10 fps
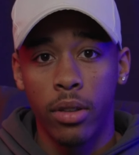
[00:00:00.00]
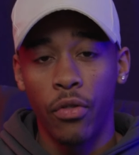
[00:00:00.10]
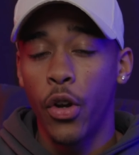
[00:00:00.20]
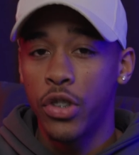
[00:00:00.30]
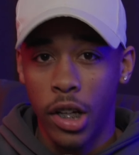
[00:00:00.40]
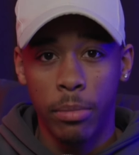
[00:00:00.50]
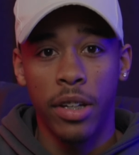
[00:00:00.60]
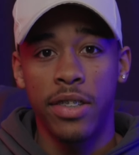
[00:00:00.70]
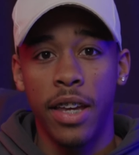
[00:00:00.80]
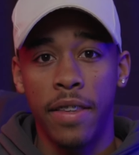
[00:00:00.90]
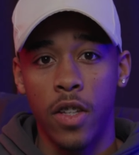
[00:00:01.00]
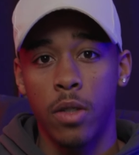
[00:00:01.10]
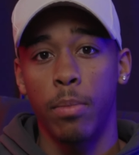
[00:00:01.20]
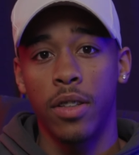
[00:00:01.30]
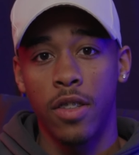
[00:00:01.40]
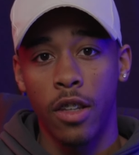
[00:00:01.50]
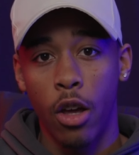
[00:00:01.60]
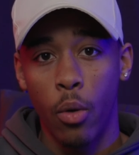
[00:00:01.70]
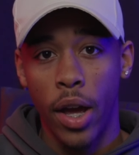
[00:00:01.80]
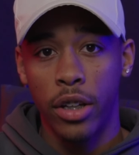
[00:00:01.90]
Third time I'm going to say this, but
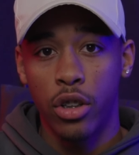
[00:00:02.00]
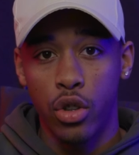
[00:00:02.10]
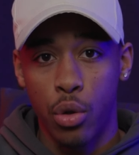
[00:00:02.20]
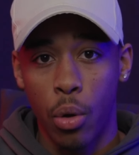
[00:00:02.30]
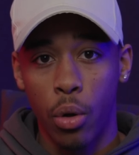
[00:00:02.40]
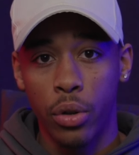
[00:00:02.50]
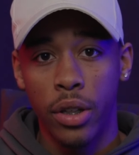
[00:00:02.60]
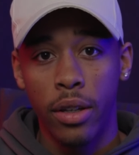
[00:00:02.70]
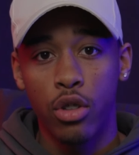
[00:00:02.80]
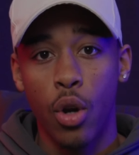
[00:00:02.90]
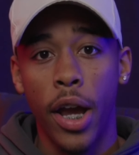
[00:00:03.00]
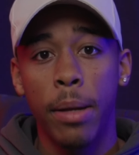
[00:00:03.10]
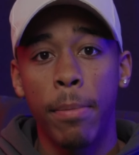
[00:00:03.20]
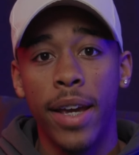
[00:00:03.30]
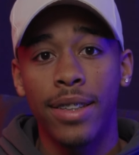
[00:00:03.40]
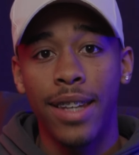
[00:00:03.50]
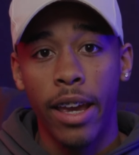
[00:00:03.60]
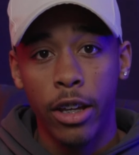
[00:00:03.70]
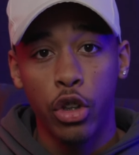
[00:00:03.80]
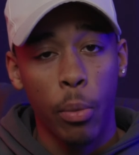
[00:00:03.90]
slow and controlled. Try and
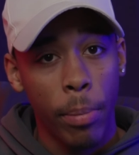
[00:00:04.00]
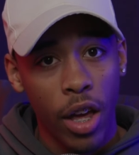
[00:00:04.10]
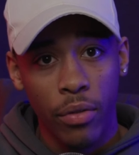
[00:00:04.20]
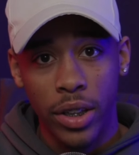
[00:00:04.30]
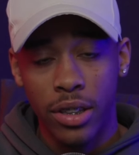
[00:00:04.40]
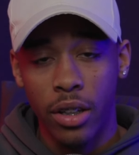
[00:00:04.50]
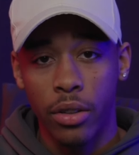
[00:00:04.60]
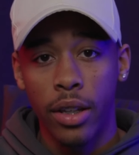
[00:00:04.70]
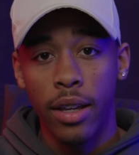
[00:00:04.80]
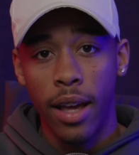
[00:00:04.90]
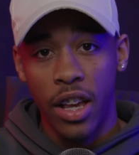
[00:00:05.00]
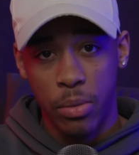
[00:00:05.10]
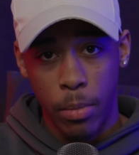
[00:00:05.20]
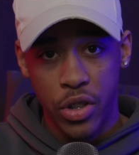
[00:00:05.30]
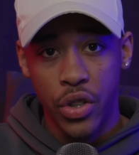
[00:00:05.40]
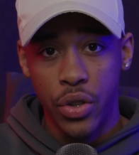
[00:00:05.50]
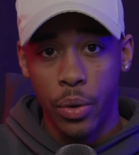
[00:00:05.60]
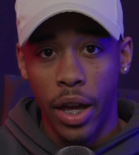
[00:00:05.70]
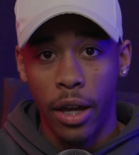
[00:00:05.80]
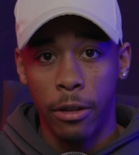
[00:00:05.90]
maintain your pelvic tilt as much as you
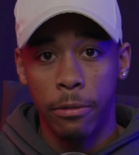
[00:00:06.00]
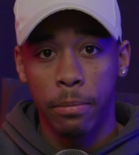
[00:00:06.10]
can.